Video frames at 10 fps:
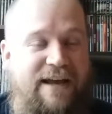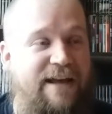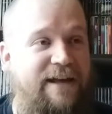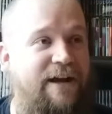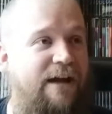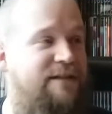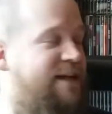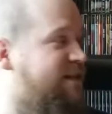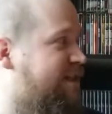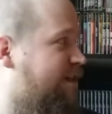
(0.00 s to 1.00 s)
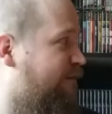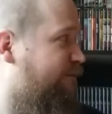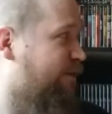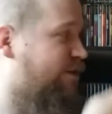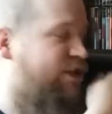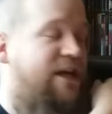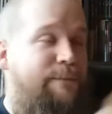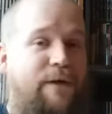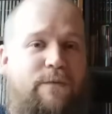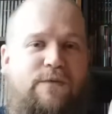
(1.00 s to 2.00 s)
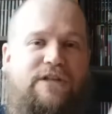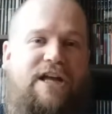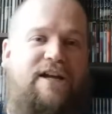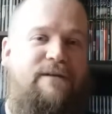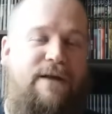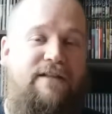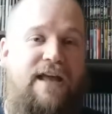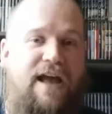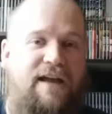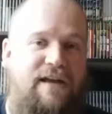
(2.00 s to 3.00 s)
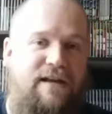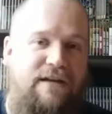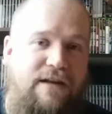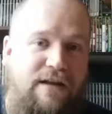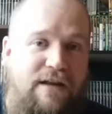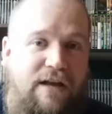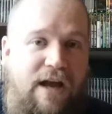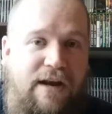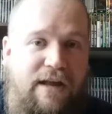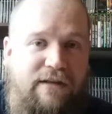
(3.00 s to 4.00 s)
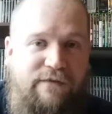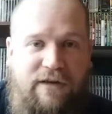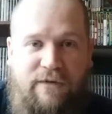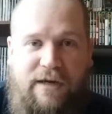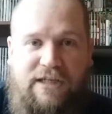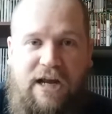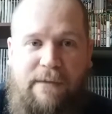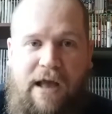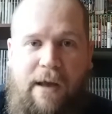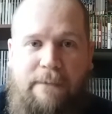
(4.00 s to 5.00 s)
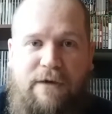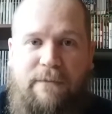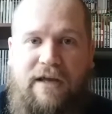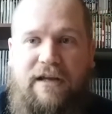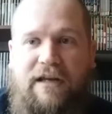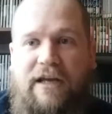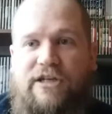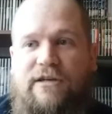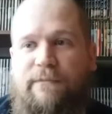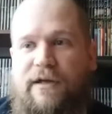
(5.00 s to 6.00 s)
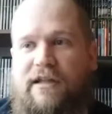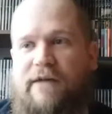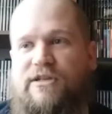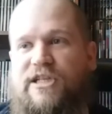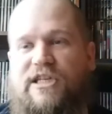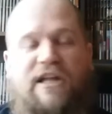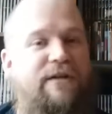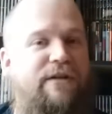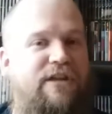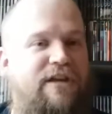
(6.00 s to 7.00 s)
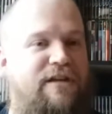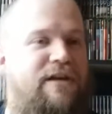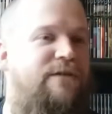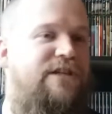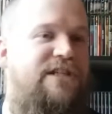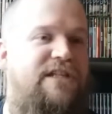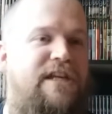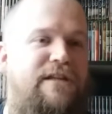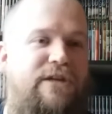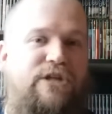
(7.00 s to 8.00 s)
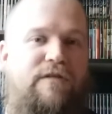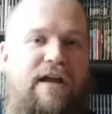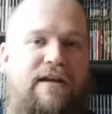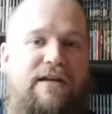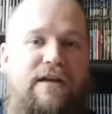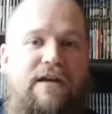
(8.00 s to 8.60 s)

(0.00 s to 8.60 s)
you know, I was getting stuff for cheap, but we'll talk about that in another video when I talk about how I built my collection. But that was just another thing, you know, just seeing the trend.